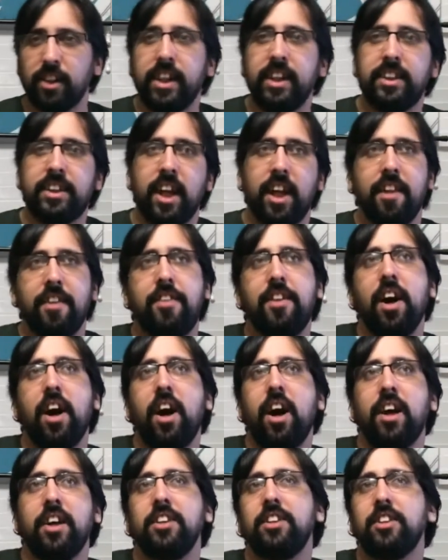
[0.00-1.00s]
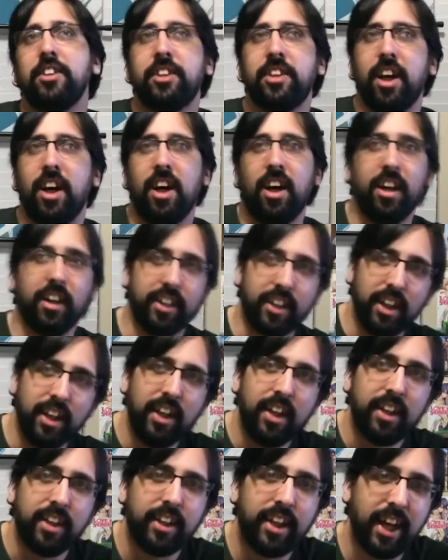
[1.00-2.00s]
He's the underdog
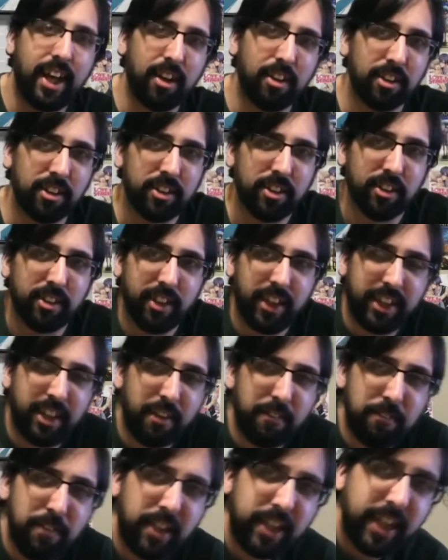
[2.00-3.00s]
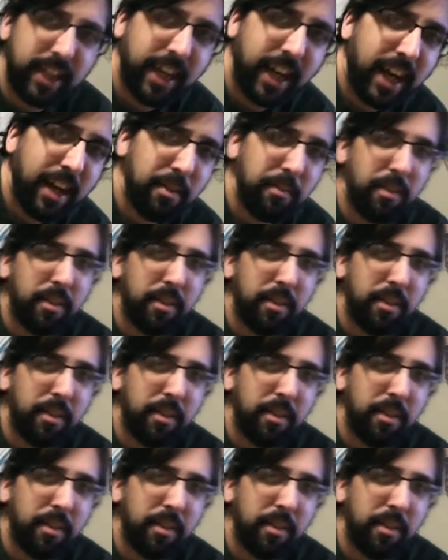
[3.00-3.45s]
character, like your fucking